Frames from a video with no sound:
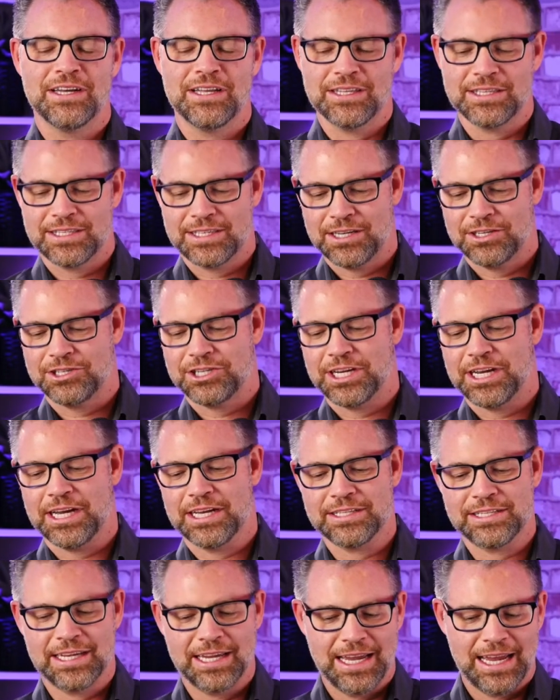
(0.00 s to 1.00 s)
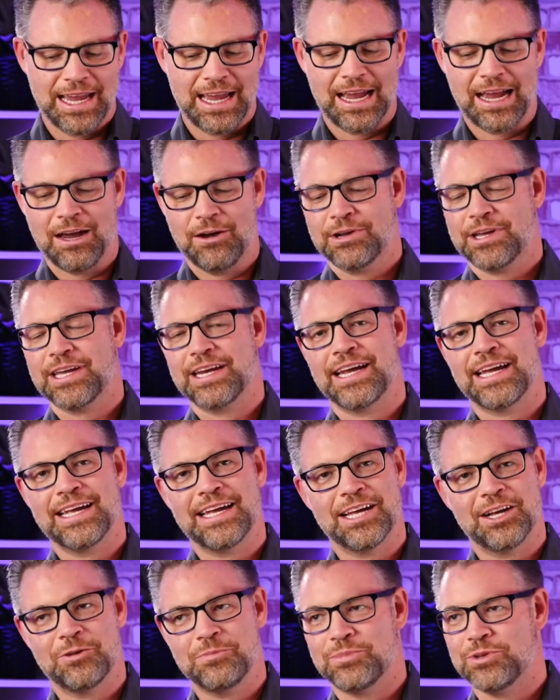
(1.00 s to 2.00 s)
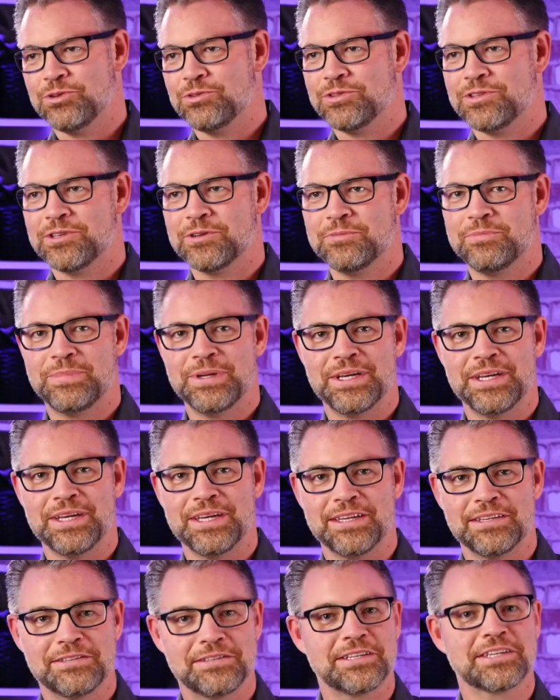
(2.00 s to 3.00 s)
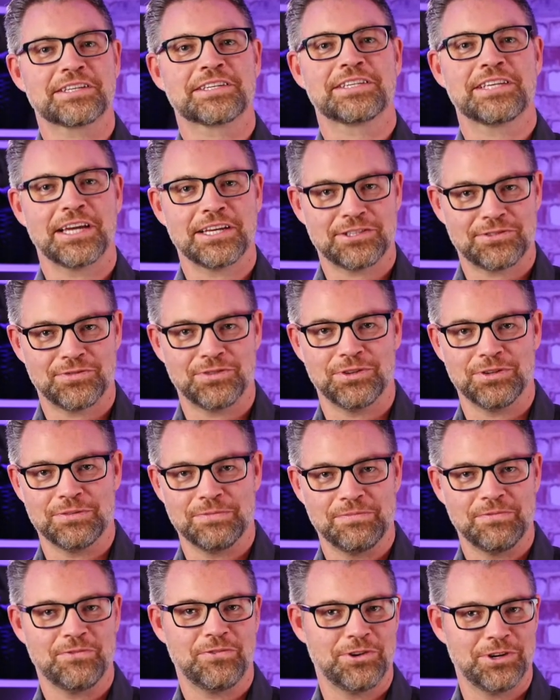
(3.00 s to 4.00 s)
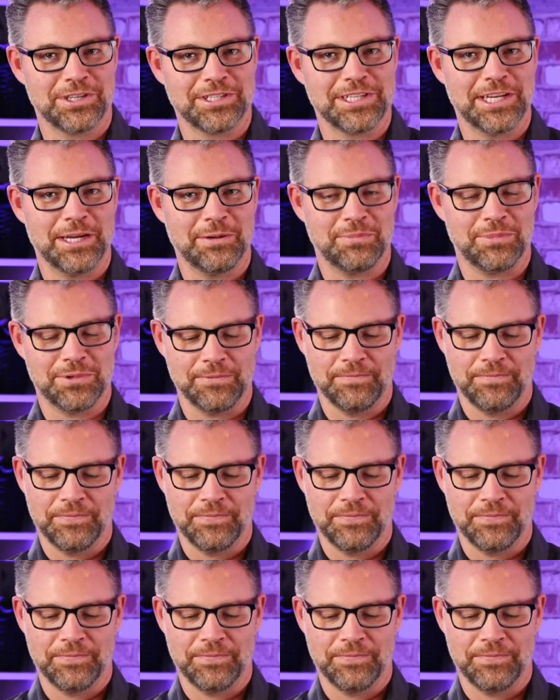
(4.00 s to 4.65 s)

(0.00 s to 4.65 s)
such as how can I help you to be successful, for example.